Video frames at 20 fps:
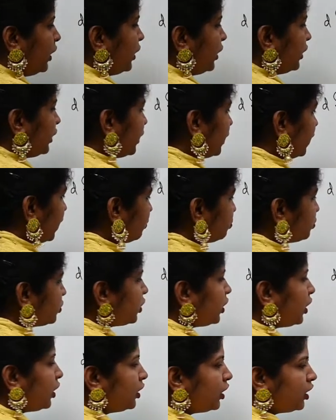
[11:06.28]
Here
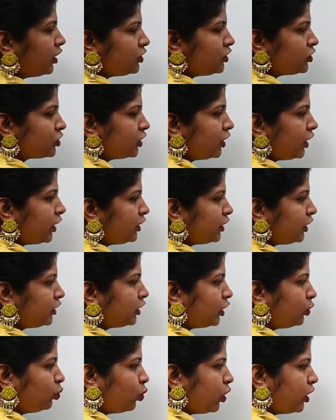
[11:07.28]
epsilon R is greater
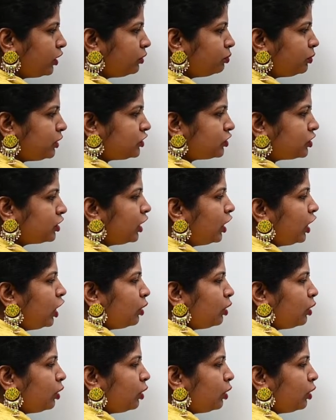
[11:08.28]
than 1 means